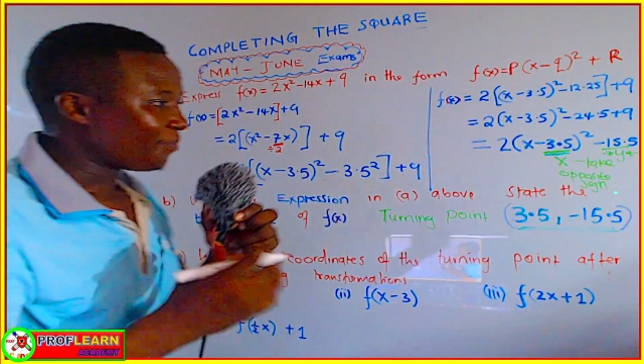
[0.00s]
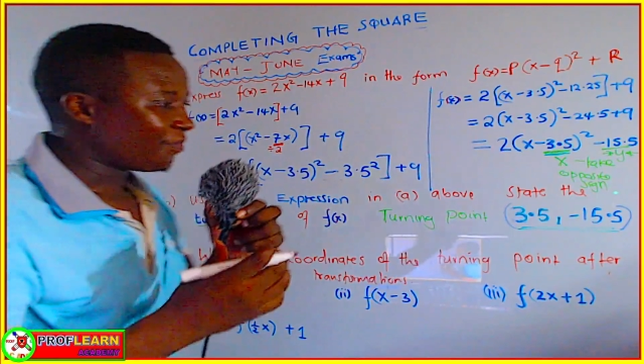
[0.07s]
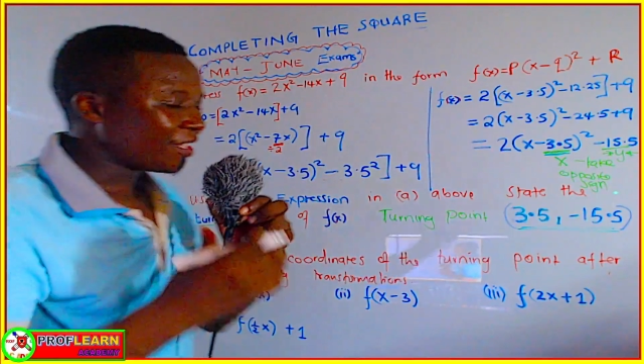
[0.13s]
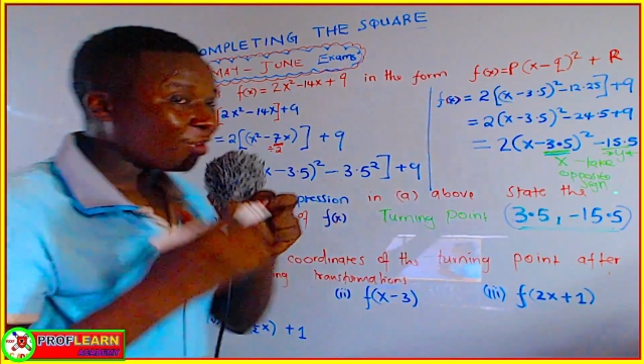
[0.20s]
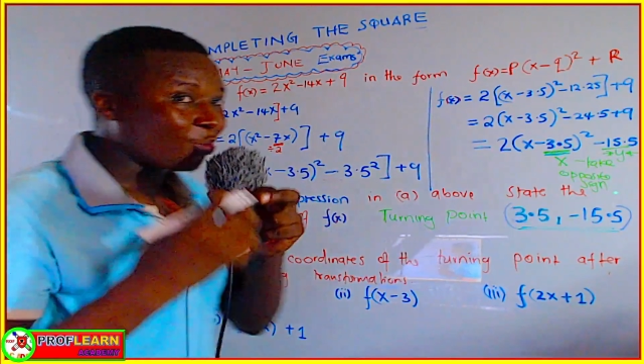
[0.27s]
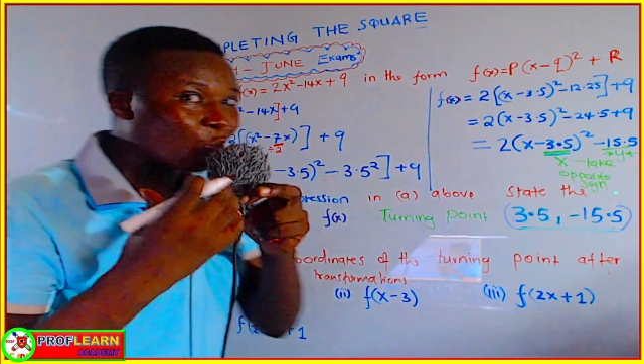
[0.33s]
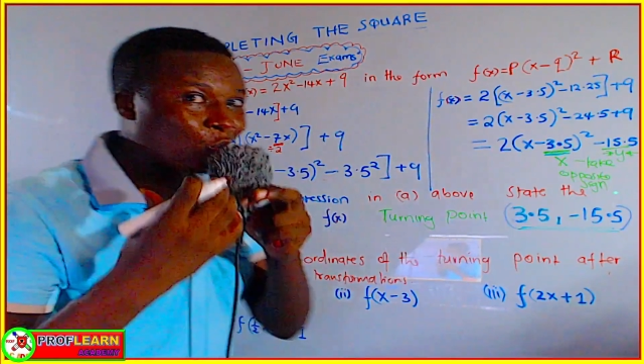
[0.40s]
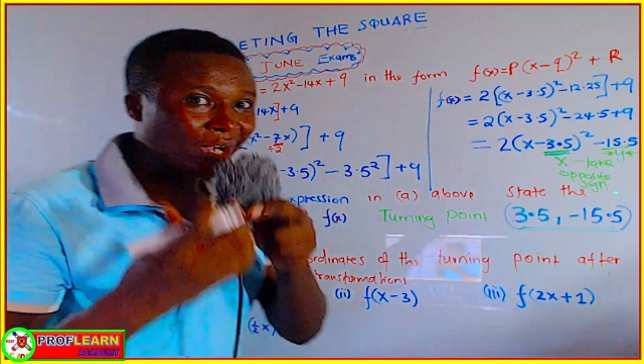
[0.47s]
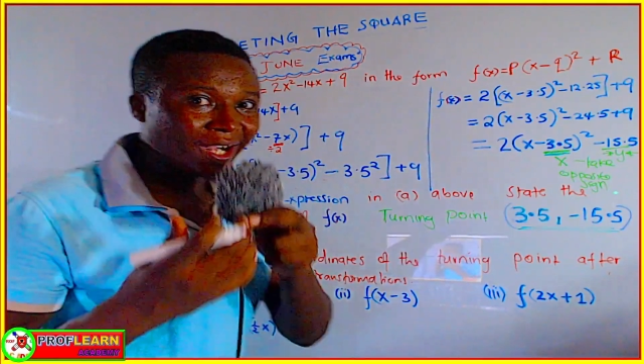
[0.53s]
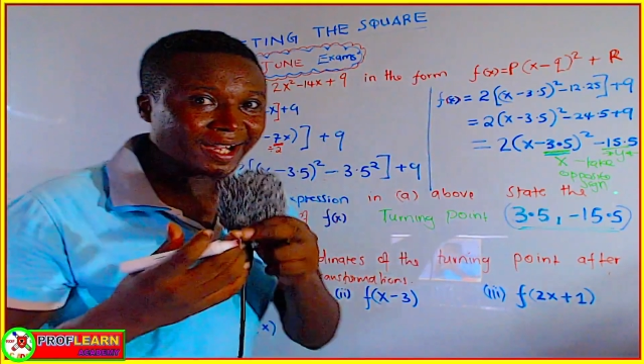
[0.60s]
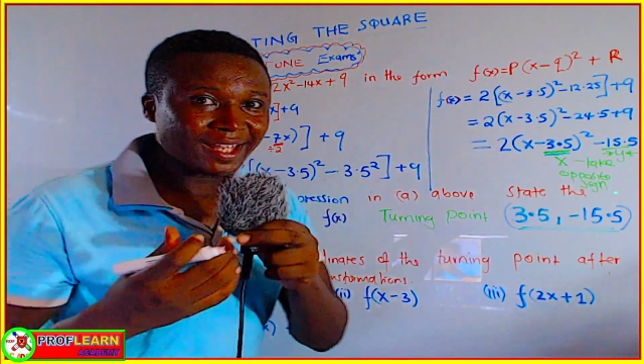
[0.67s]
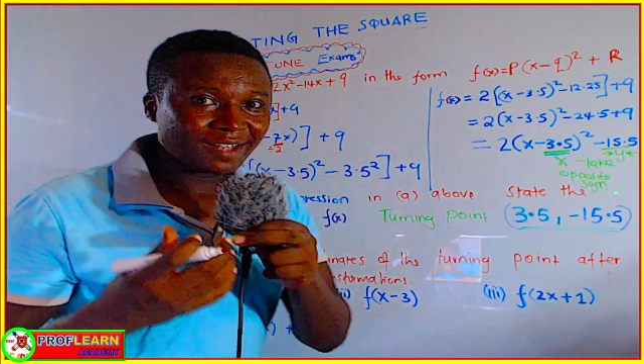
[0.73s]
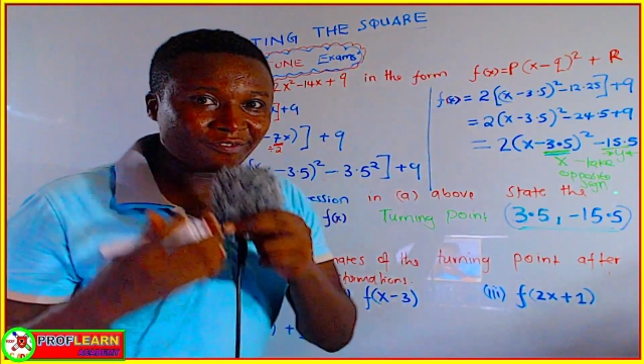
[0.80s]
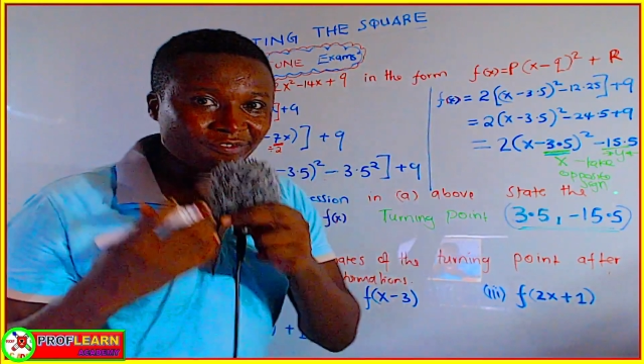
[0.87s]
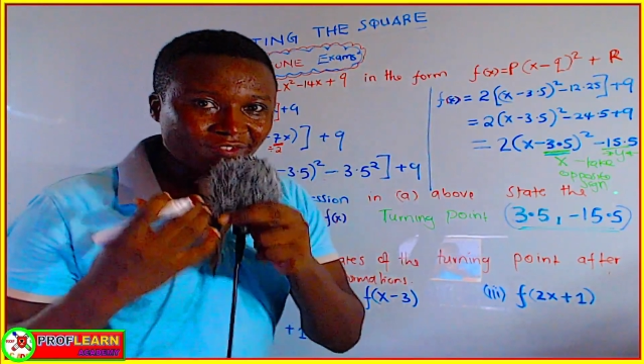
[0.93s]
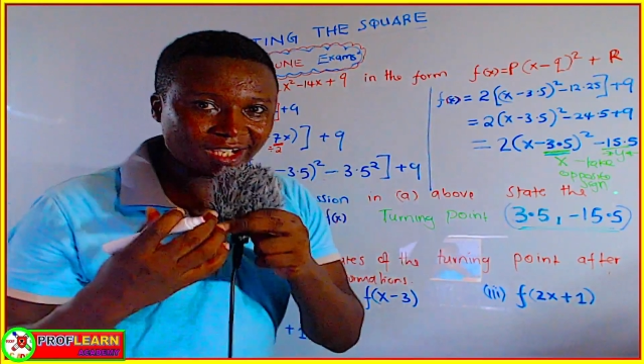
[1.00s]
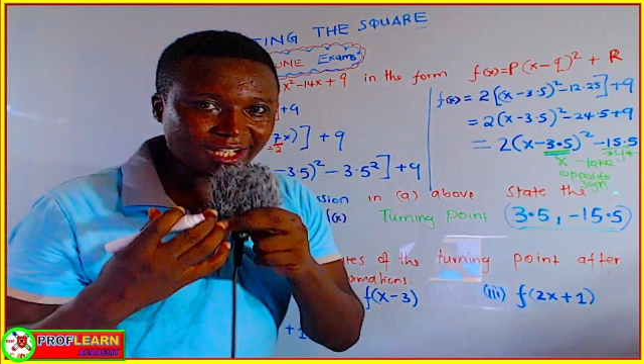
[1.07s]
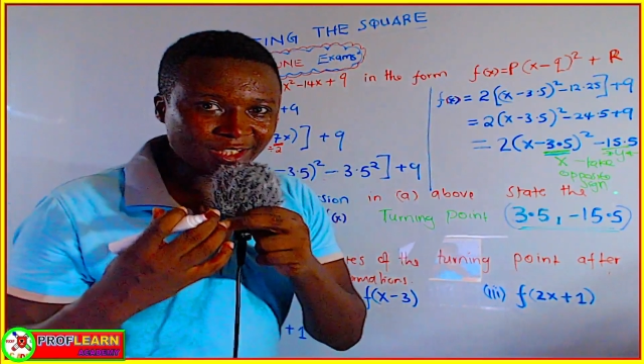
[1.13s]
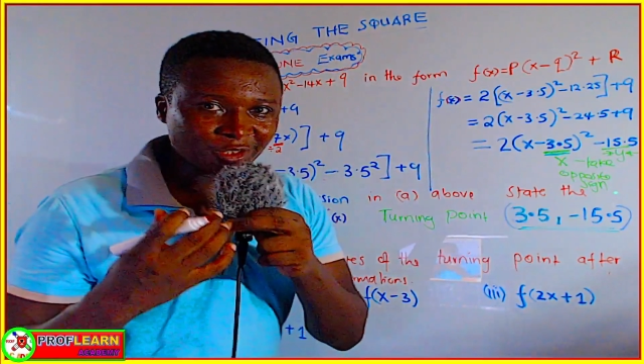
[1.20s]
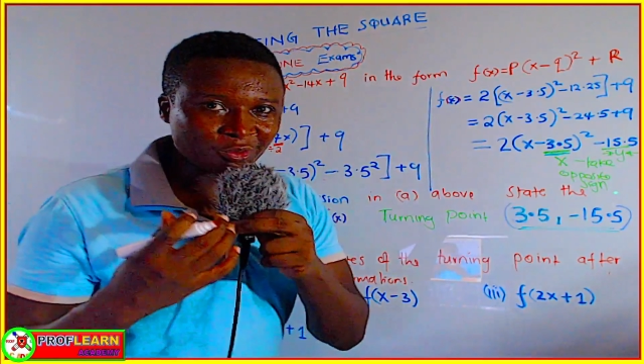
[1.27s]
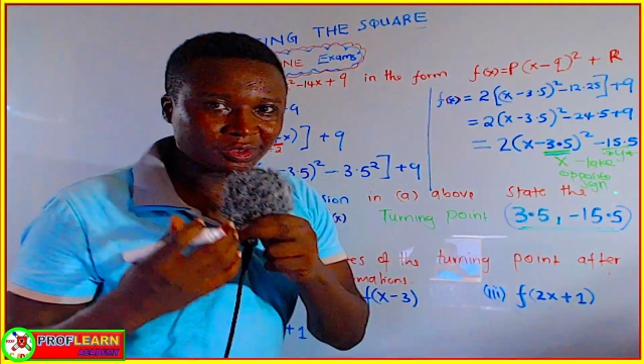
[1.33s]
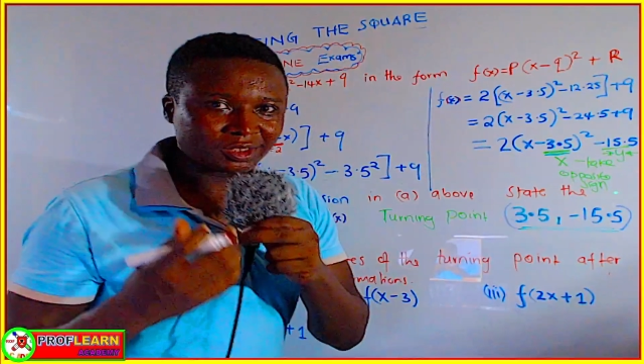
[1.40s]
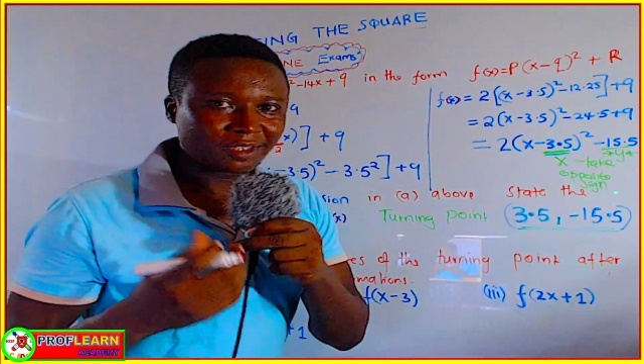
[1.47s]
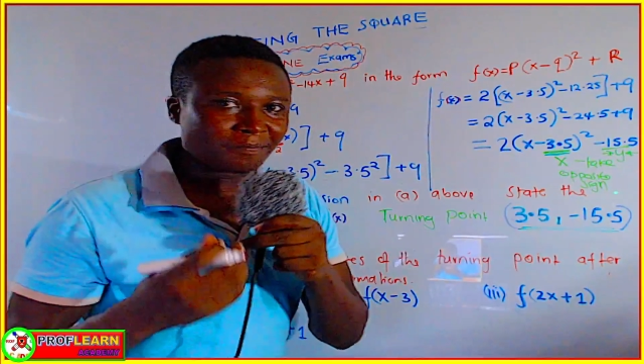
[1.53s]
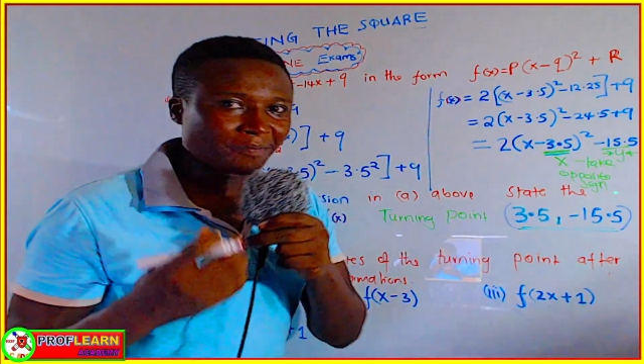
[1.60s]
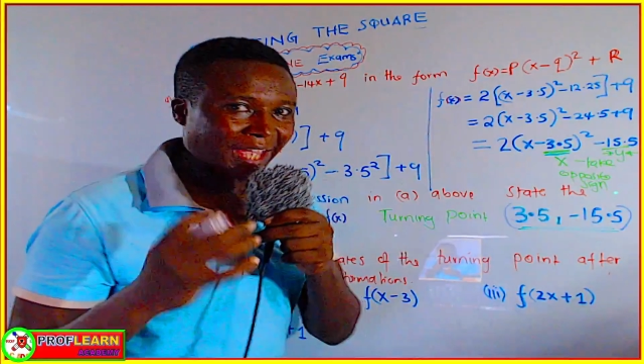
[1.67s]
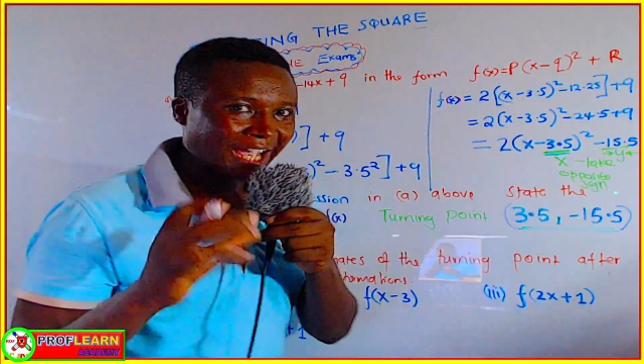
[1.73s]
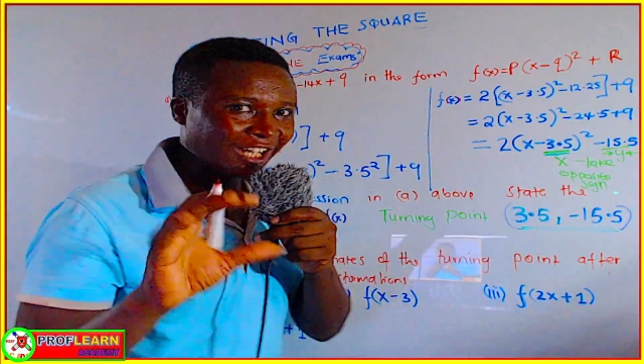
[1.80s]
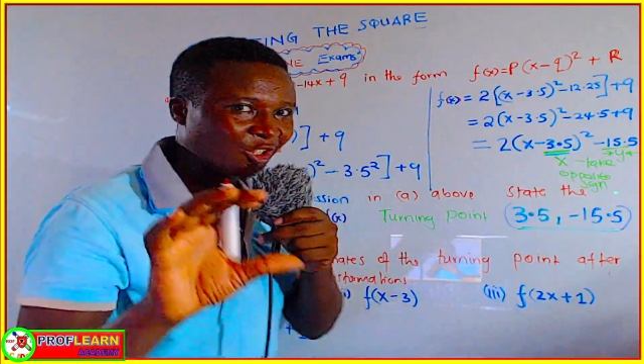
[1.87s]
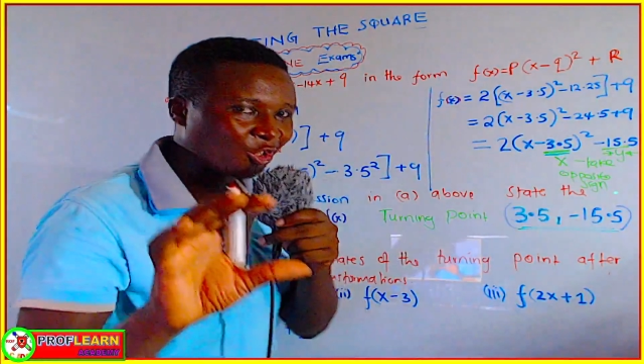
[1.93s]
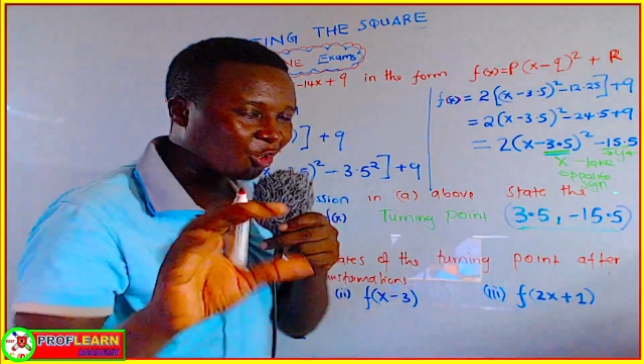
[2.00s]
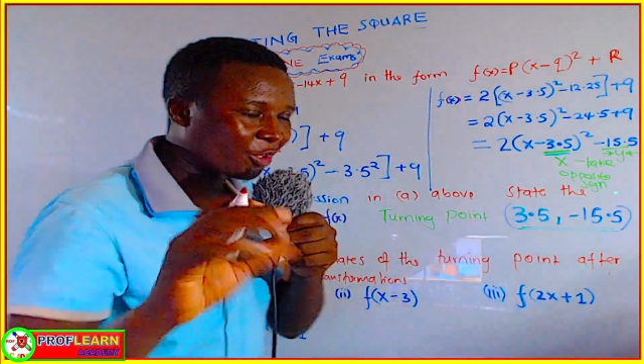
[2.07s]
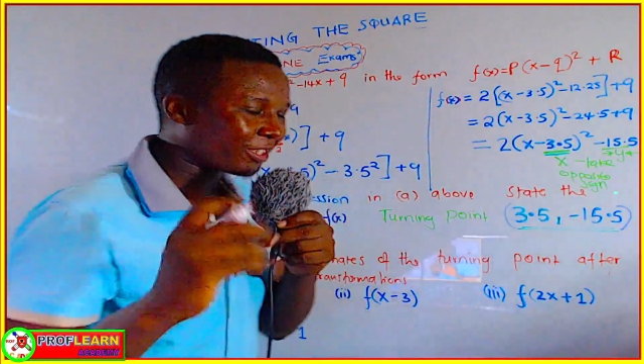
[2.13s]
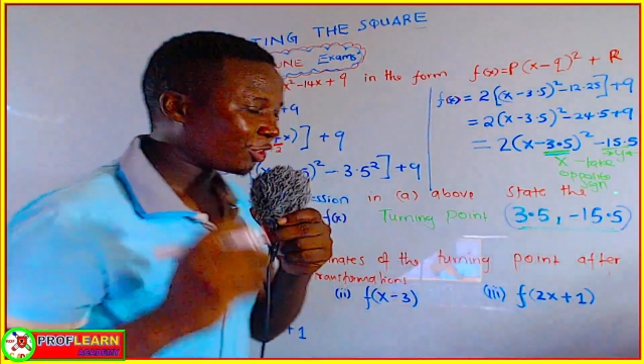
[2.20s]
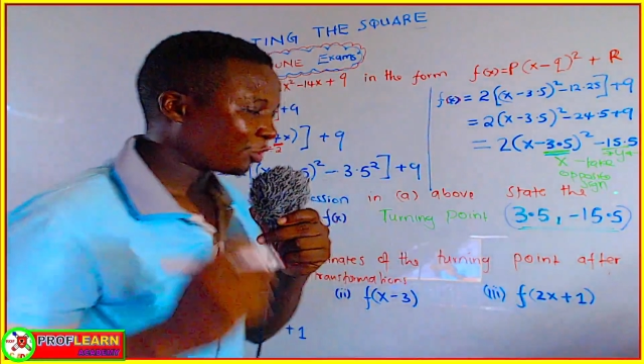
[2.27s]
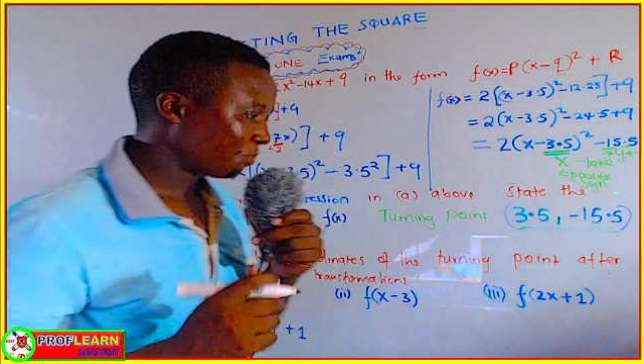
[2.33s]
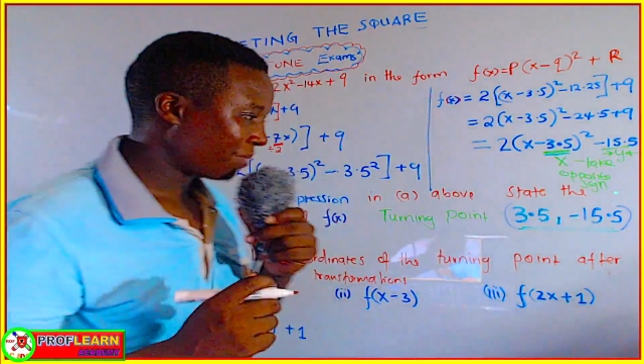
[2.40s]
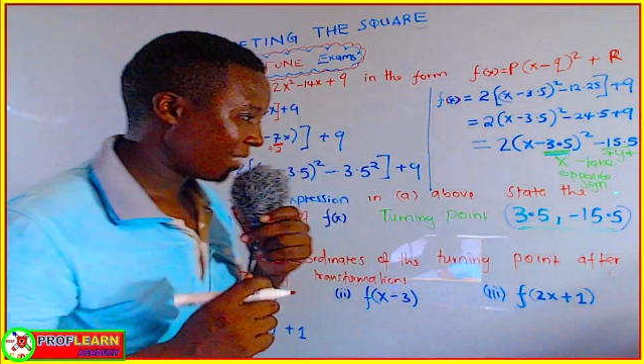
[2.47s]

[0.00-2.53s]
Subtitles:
the y values are going to be